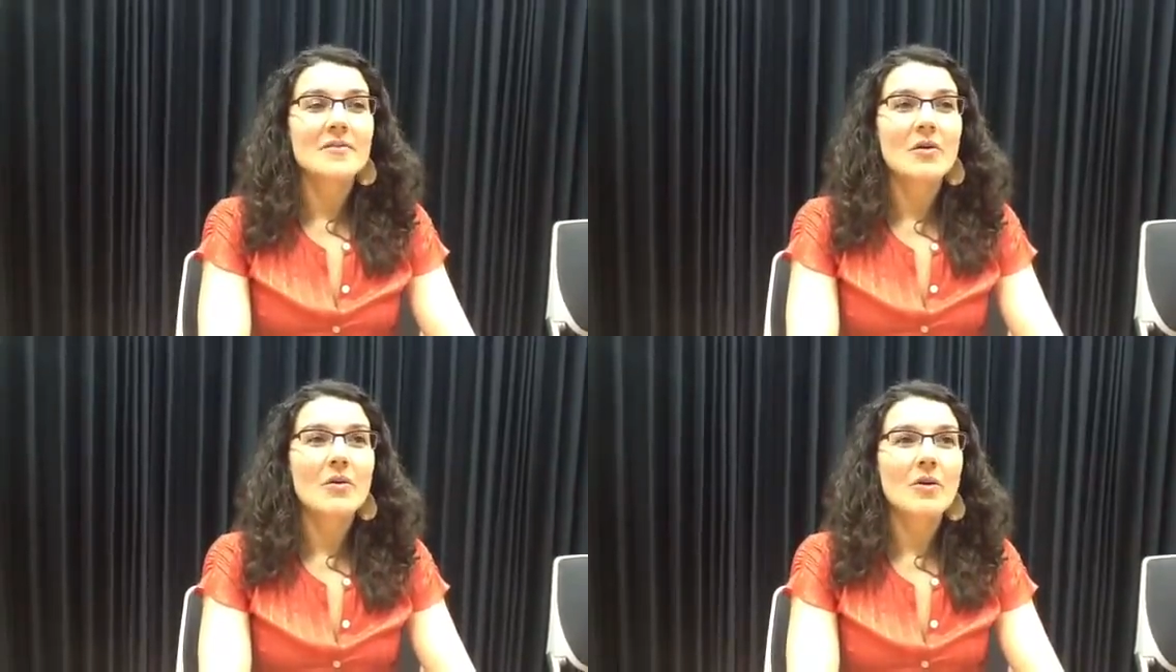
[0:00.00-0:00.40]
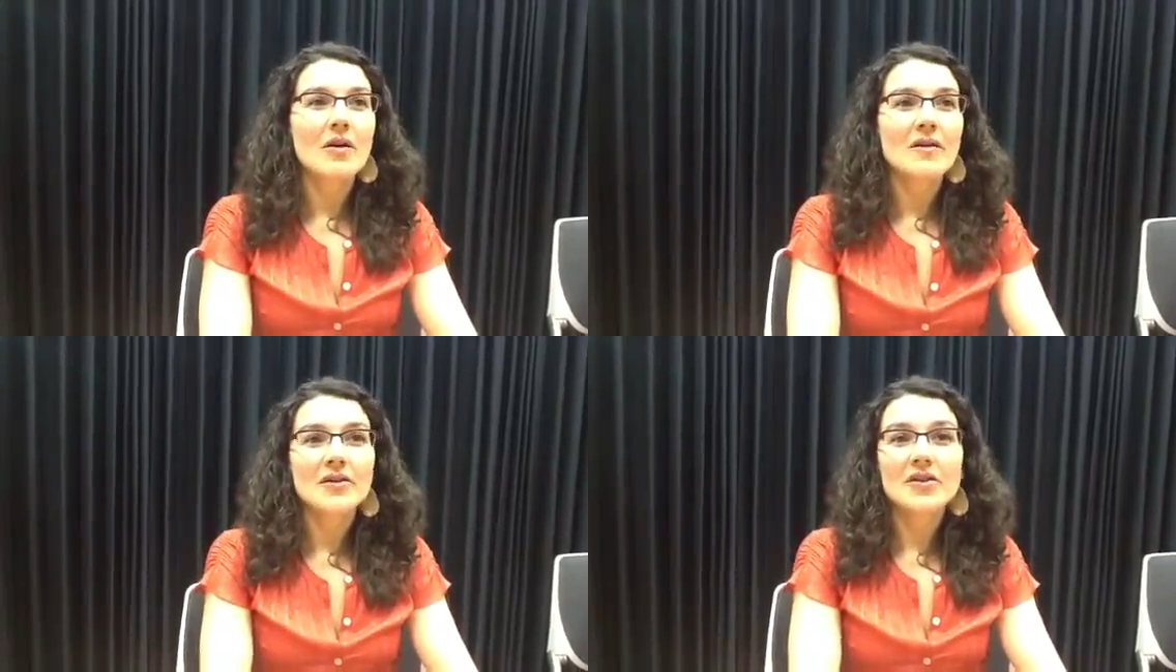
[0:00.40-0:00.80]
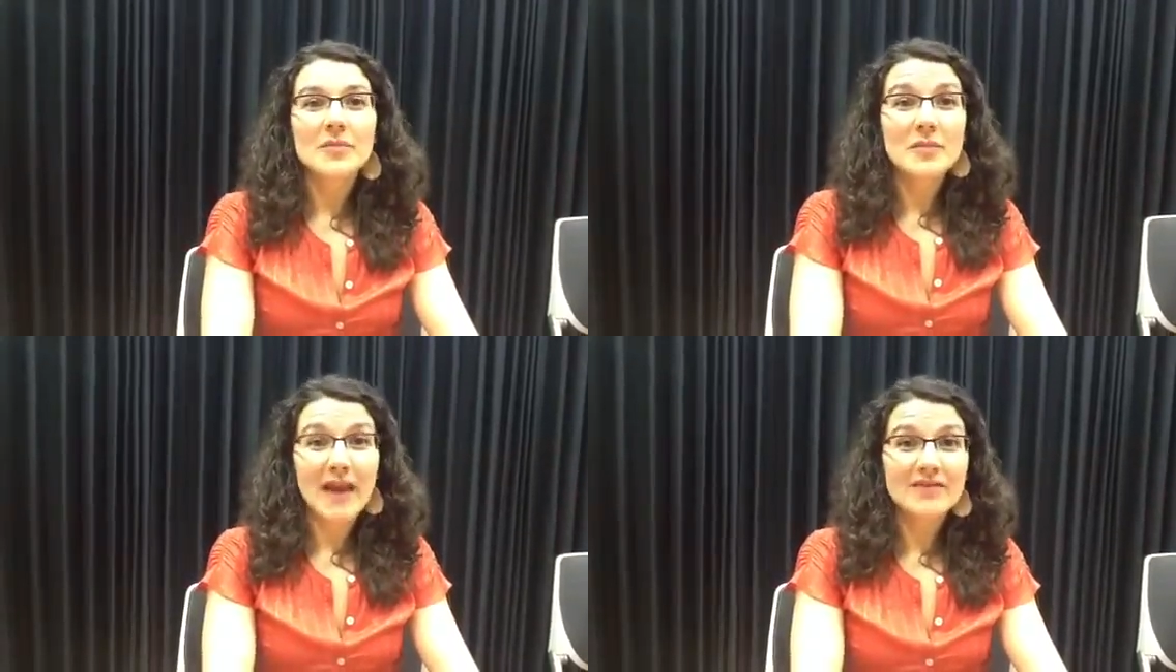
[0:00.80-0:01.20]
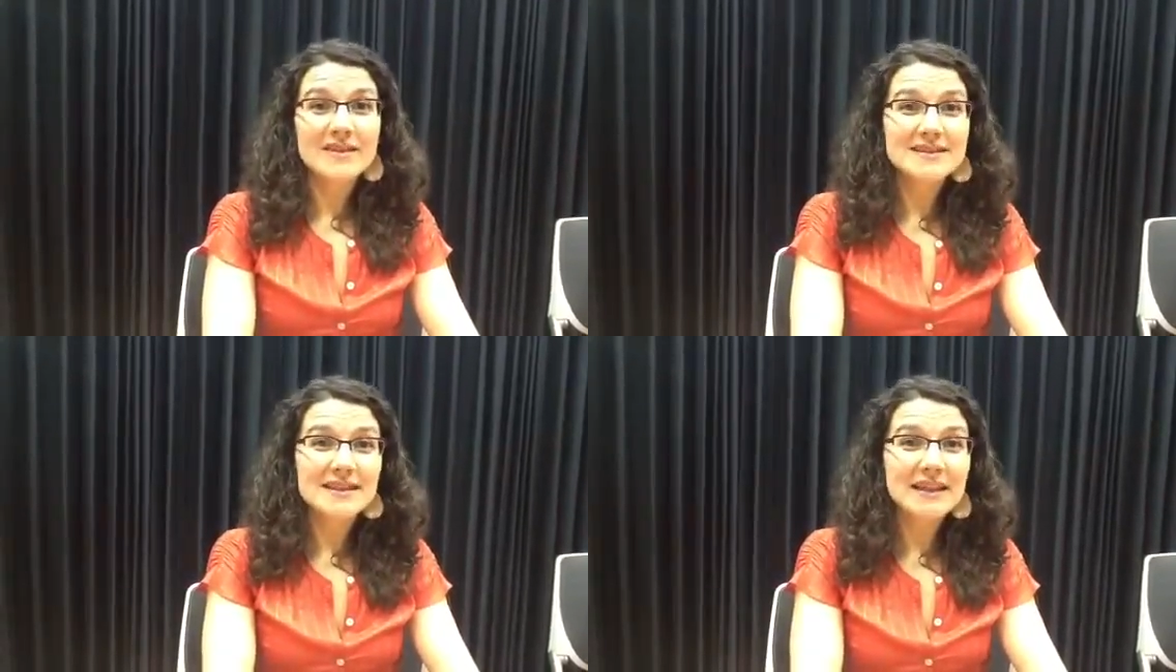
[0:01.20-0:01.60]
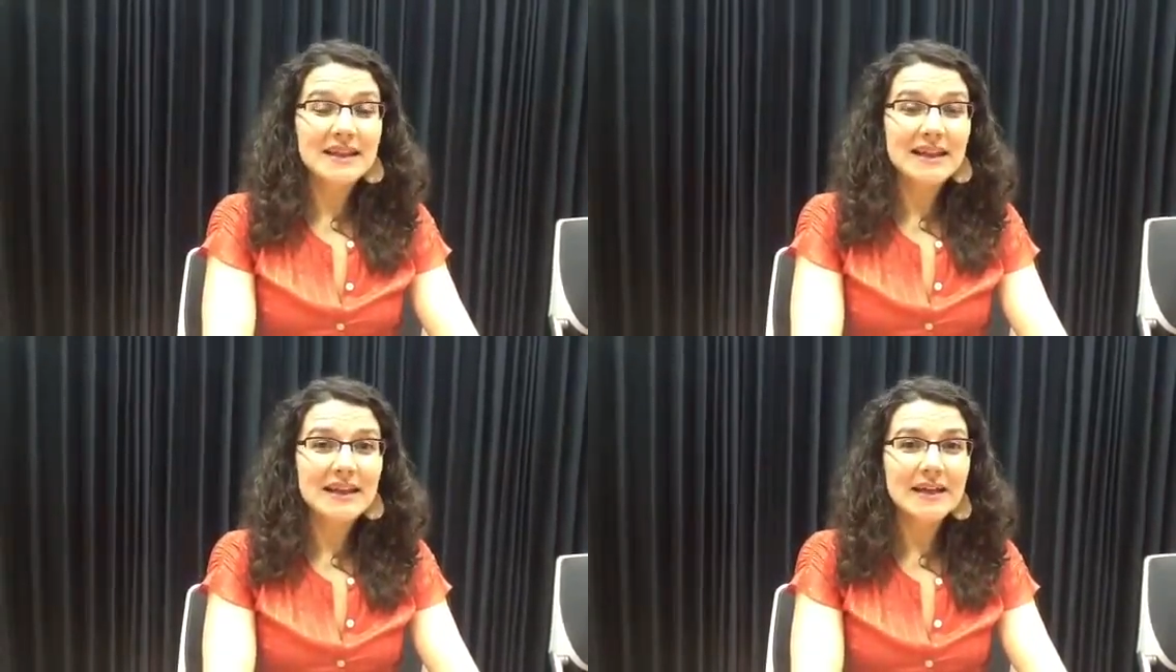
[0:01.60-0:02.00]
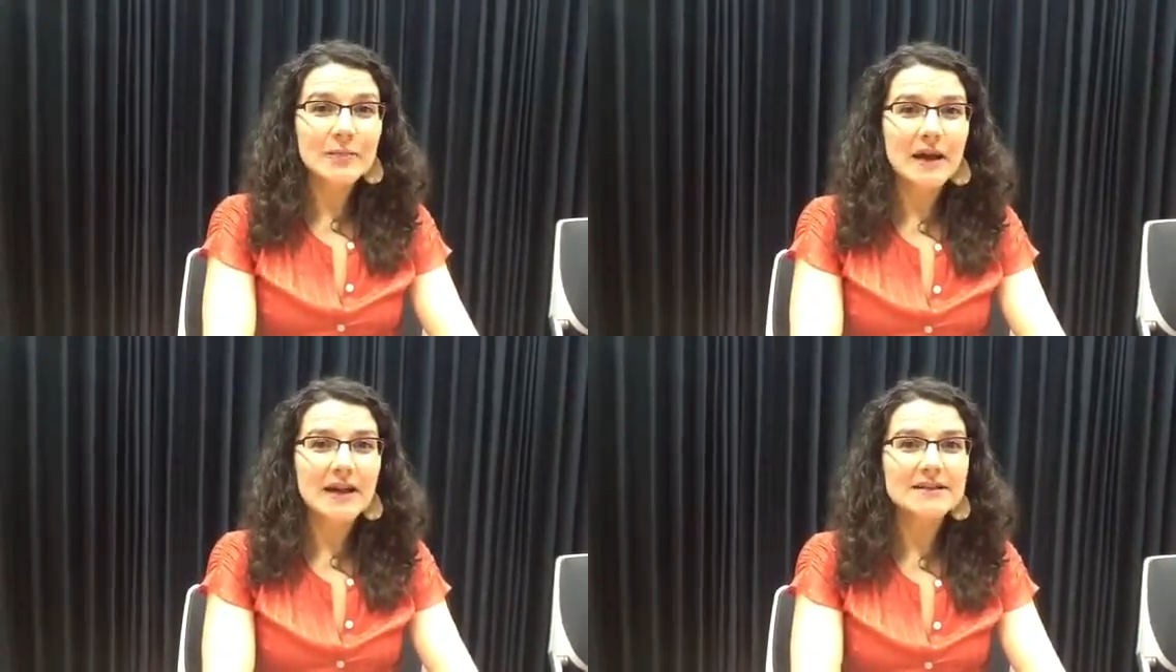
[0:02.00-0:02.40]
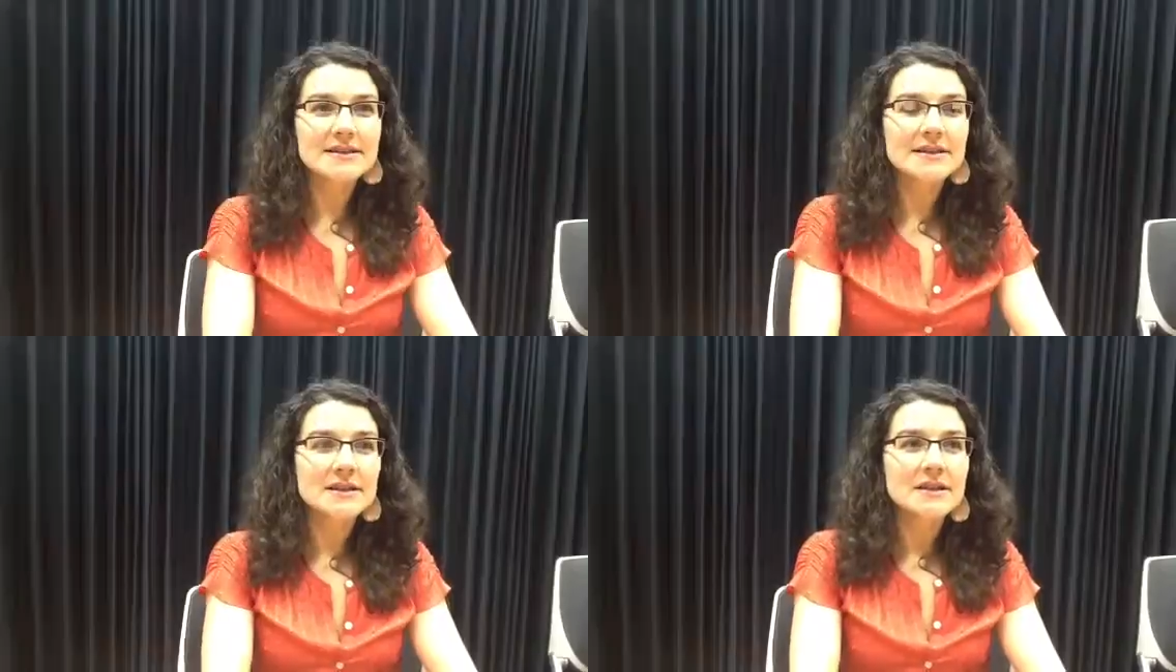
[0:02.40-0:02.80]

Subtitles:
or there could be pamphlets in the clinic, but